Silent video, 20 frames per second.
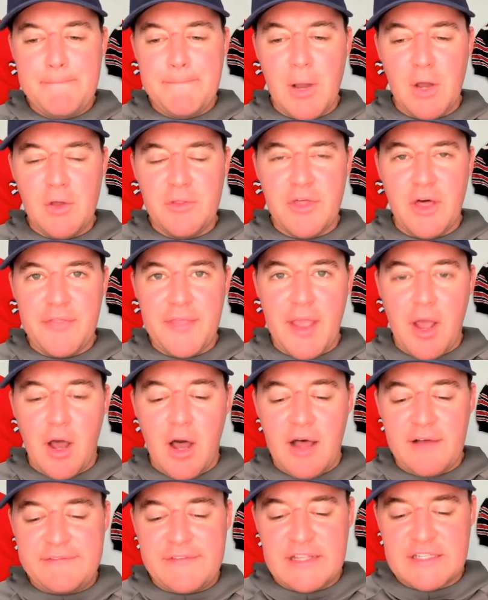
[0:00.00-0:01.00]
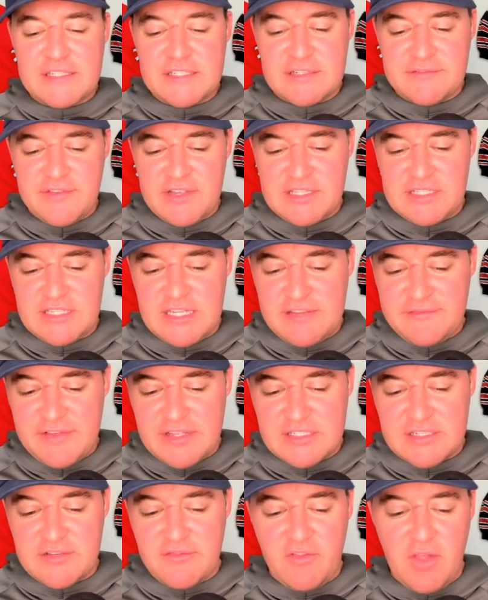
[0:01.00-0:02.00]
both on the offensive and
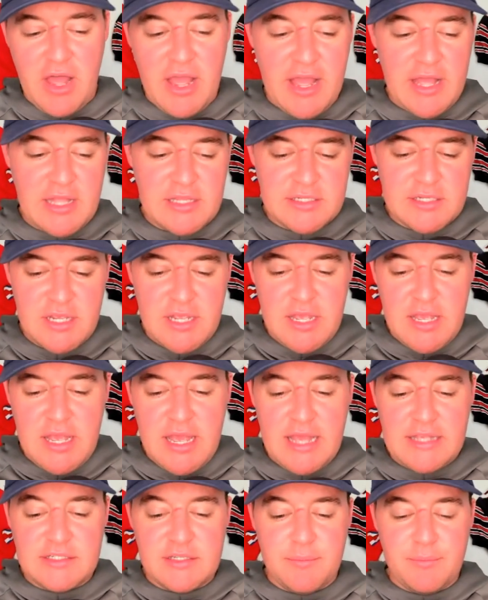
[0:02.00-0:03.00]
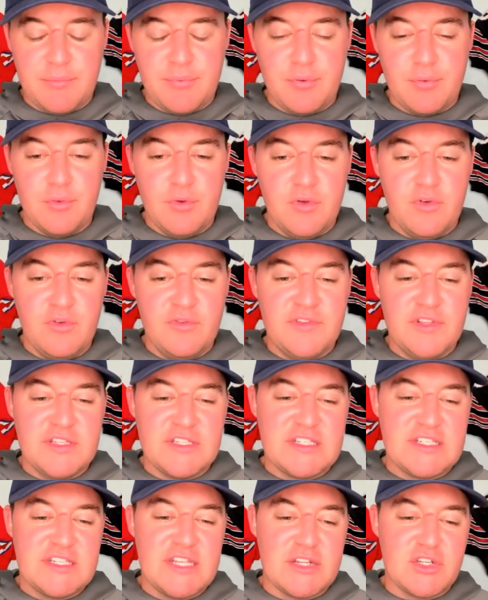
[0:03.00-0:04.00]
defensive lines, has improved in
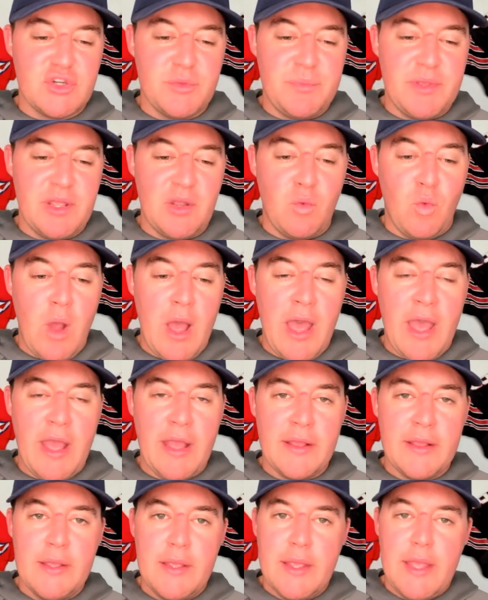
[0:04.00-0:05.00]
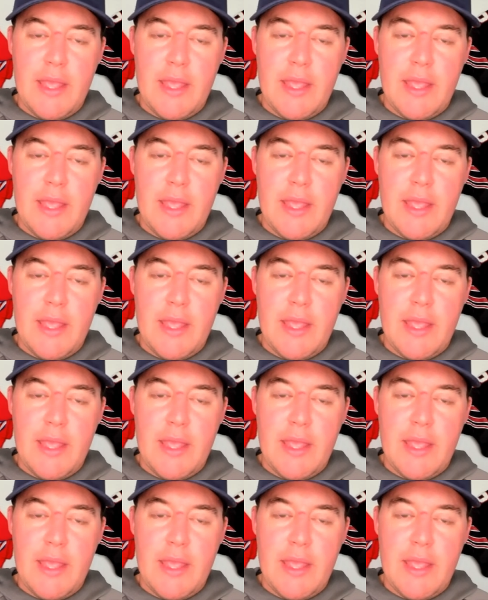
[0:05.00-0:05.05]
such a big way.